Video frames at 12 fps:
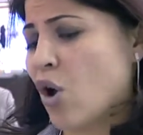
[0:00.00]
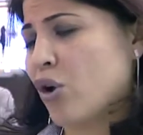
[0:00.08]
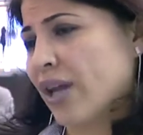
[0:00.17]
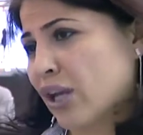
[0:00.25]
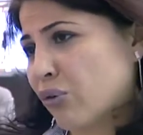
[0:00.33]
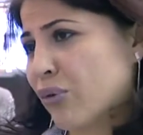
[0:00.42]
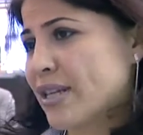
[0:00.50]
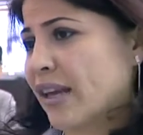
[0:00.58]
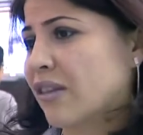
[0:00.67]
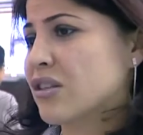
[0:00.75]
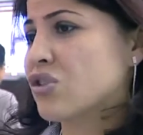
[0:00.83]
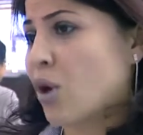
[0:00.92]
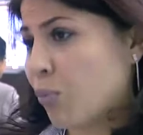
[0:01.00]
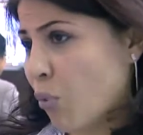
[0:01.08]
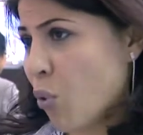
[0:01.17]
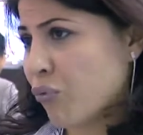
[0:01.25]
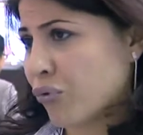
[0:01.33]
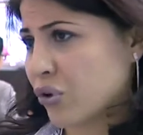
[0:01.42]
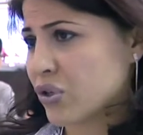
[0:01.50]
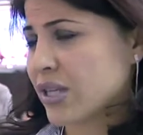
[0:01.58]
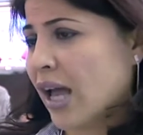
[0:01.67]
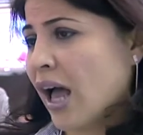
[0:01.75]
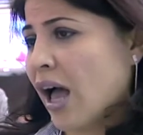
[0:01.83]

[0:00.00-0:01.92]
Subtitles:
on increasing the stopovers,